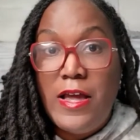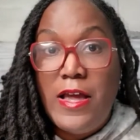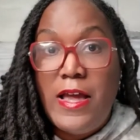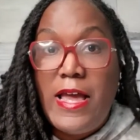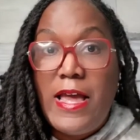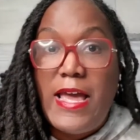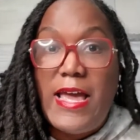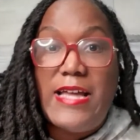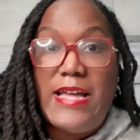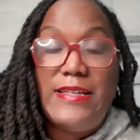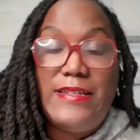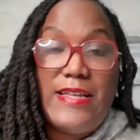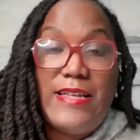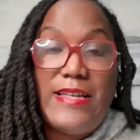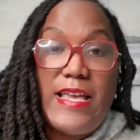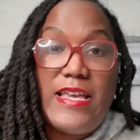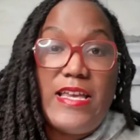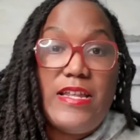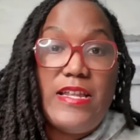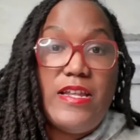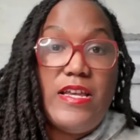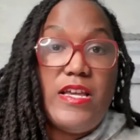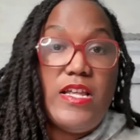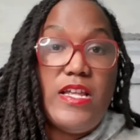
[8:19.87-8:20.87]
and
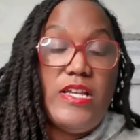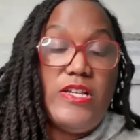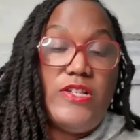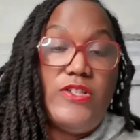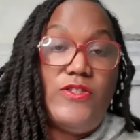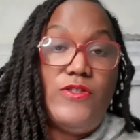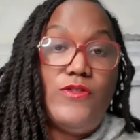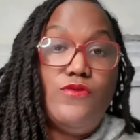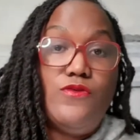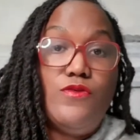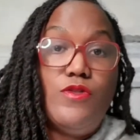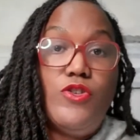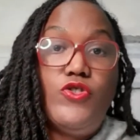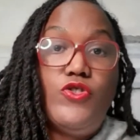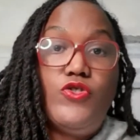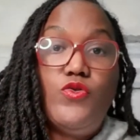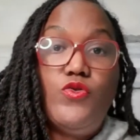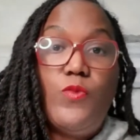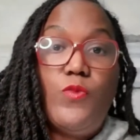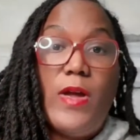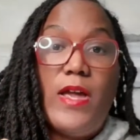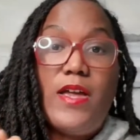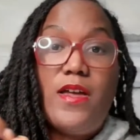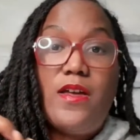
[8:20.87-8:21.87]
taking it as soon as you
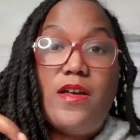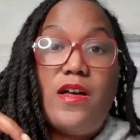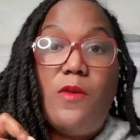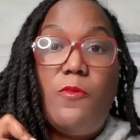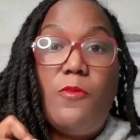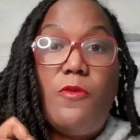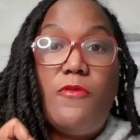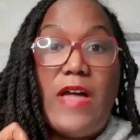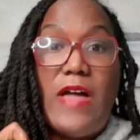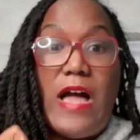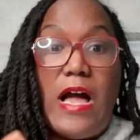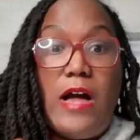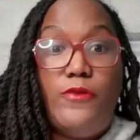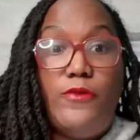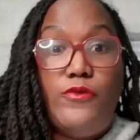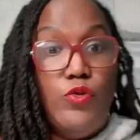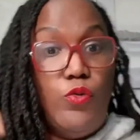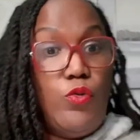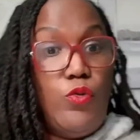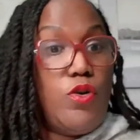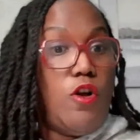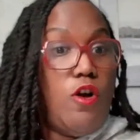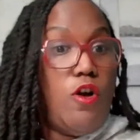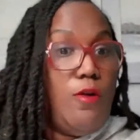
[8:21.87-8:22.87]
wake up without
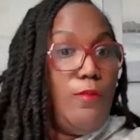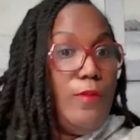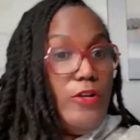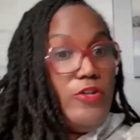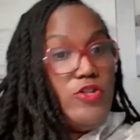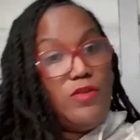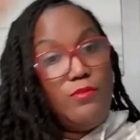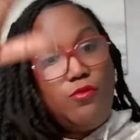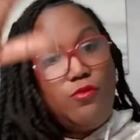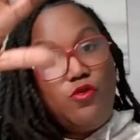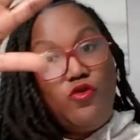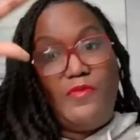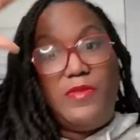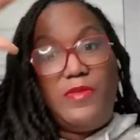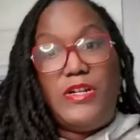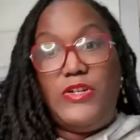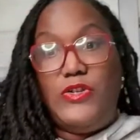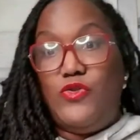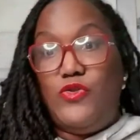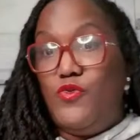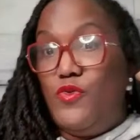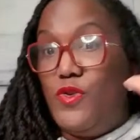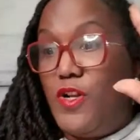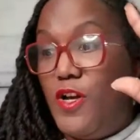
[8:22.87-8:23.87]
doing a whole bunch of movement and
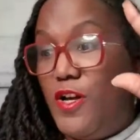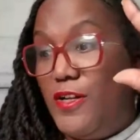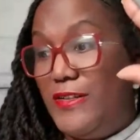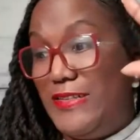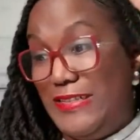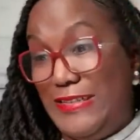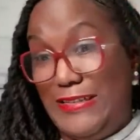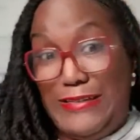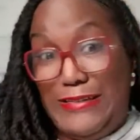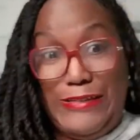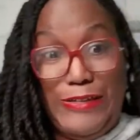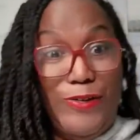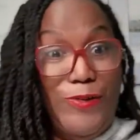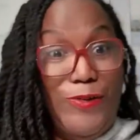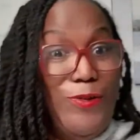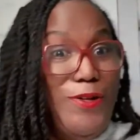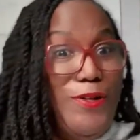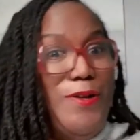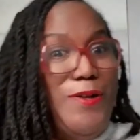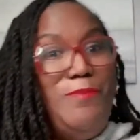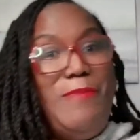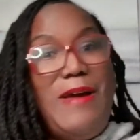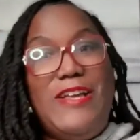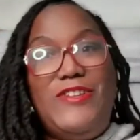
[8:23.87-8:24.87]
doing
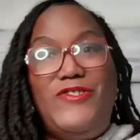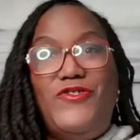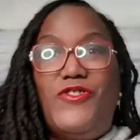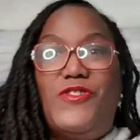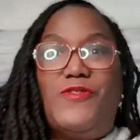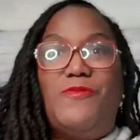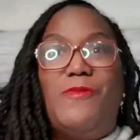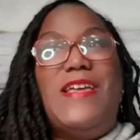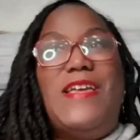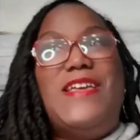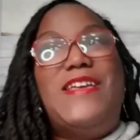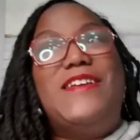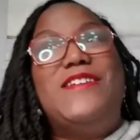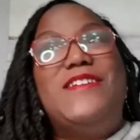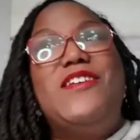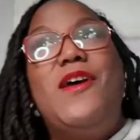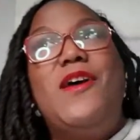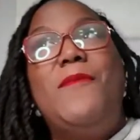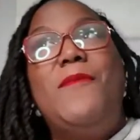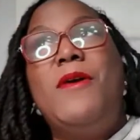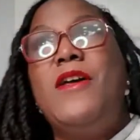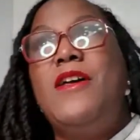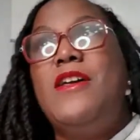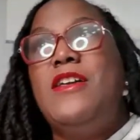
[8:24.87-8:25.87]
the matrix, waking up,
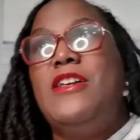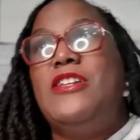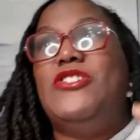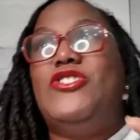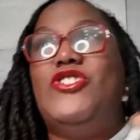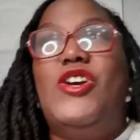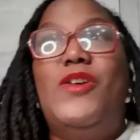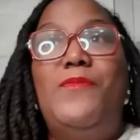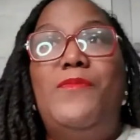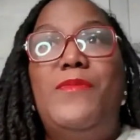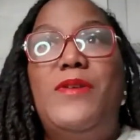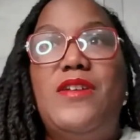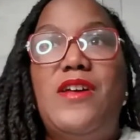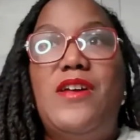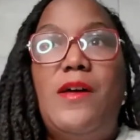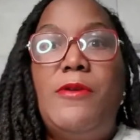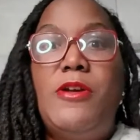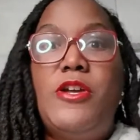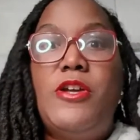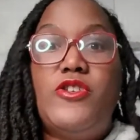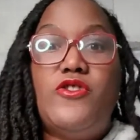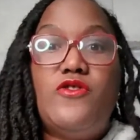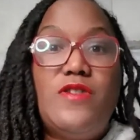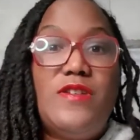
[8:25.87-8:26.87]
jumping up,
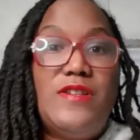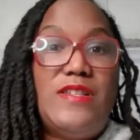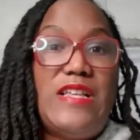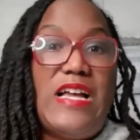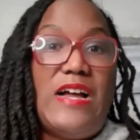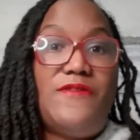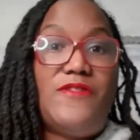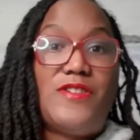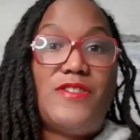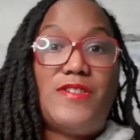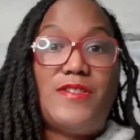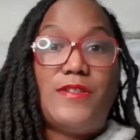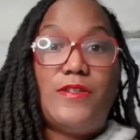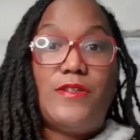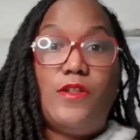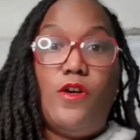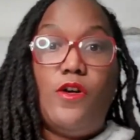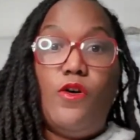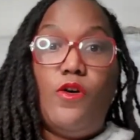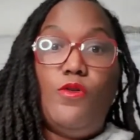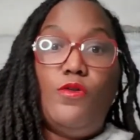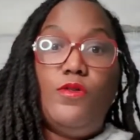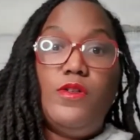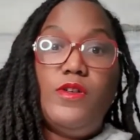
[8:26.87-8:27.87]
you just have to
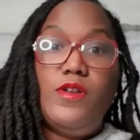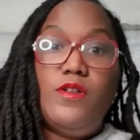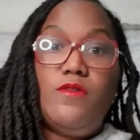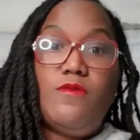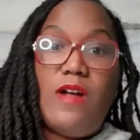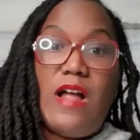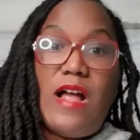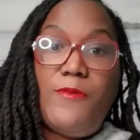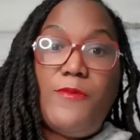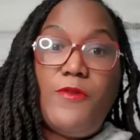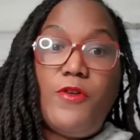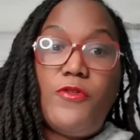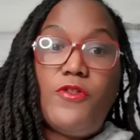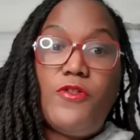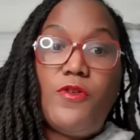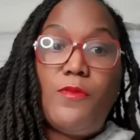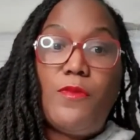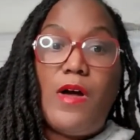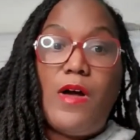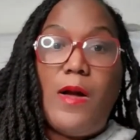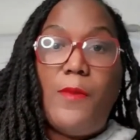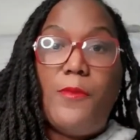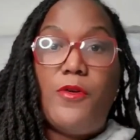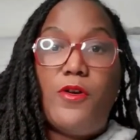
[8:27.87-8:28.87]
slowly grab your
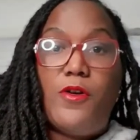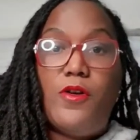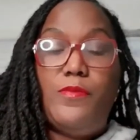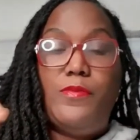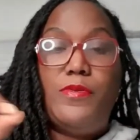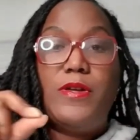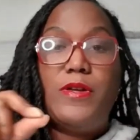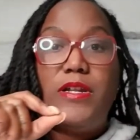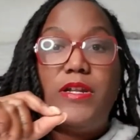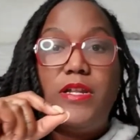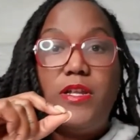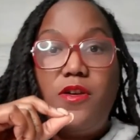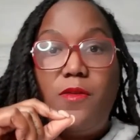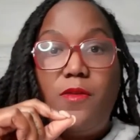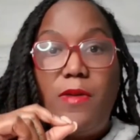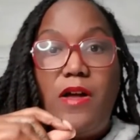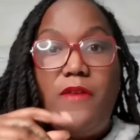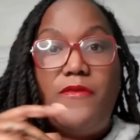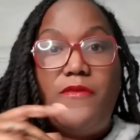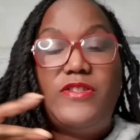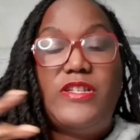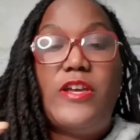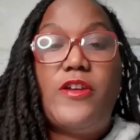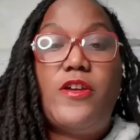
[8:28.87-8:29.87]
thermometer, put it in your
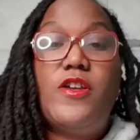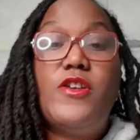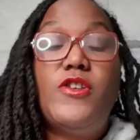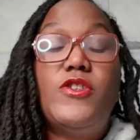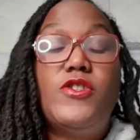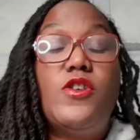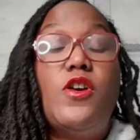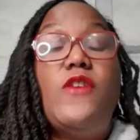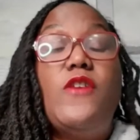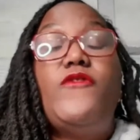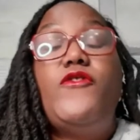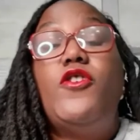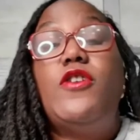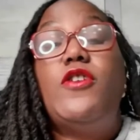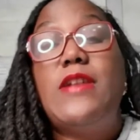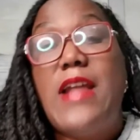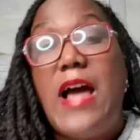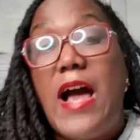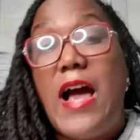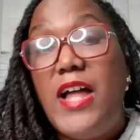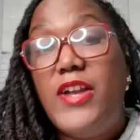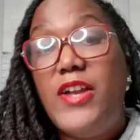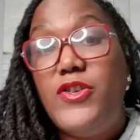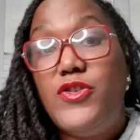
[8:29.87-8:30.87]
mouth, take it. So if you're
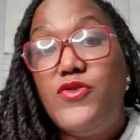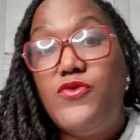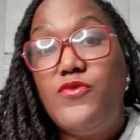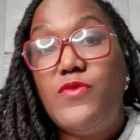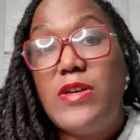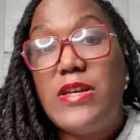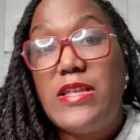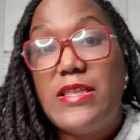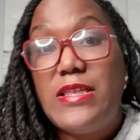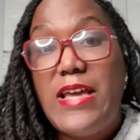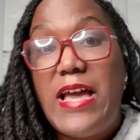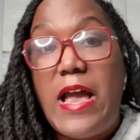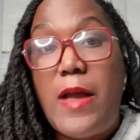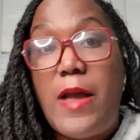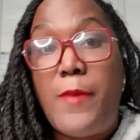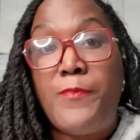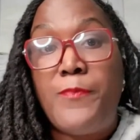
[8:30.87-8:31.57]
not doing that,